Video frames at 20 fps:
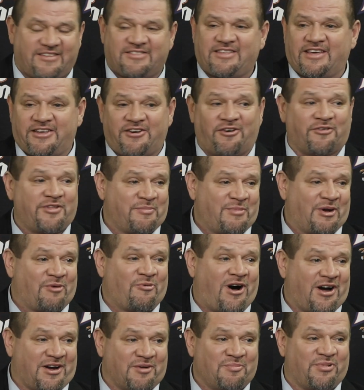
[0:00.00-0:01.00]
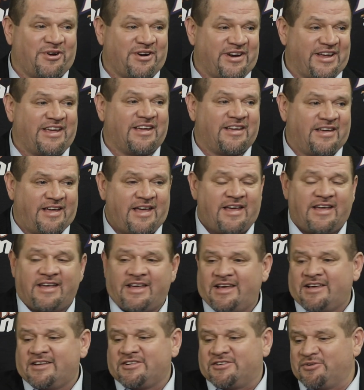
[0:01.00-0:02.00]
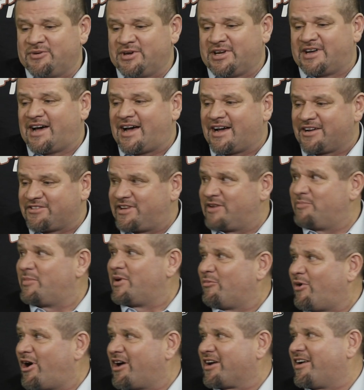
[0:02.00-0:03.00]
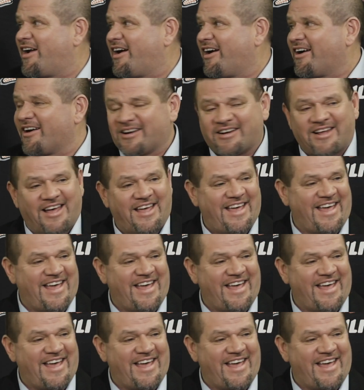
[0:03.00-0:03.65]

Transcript: they, you know they've been walking pretty. Dewey Cox, they've been walking hard.